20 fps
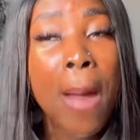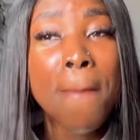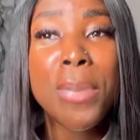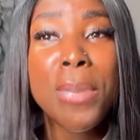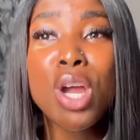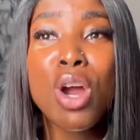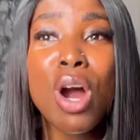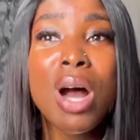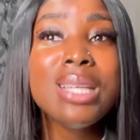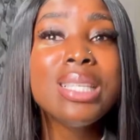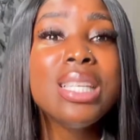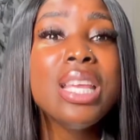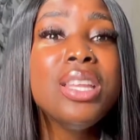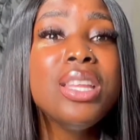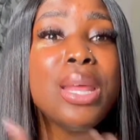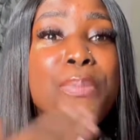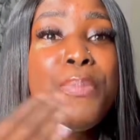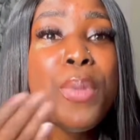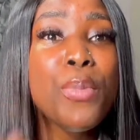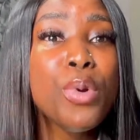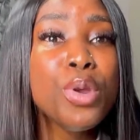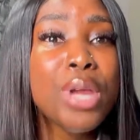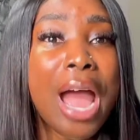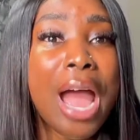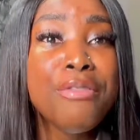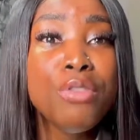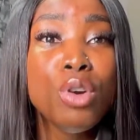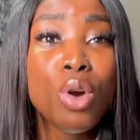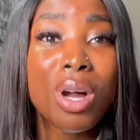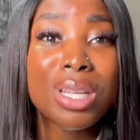because the people you
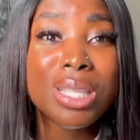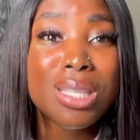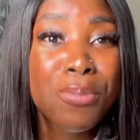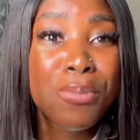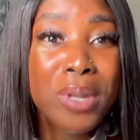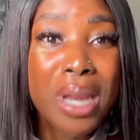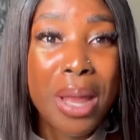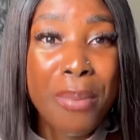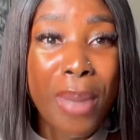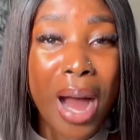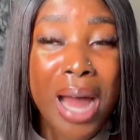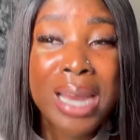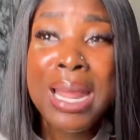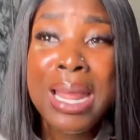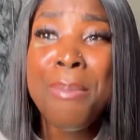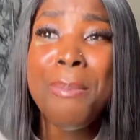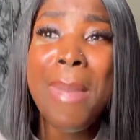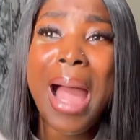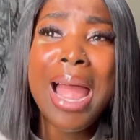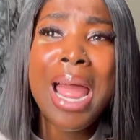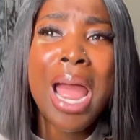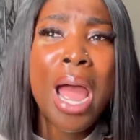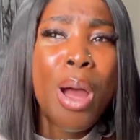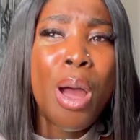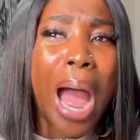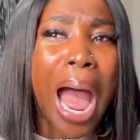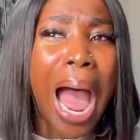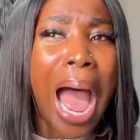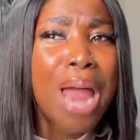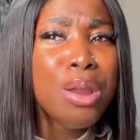are even gossiping about, they might,
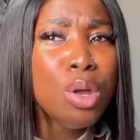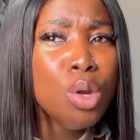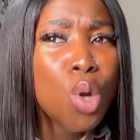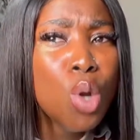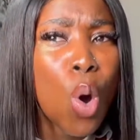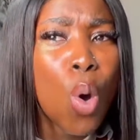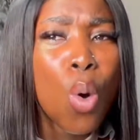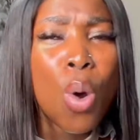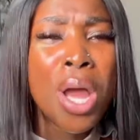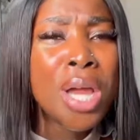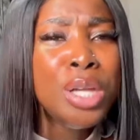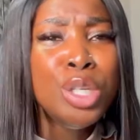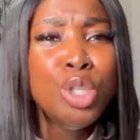I don't know,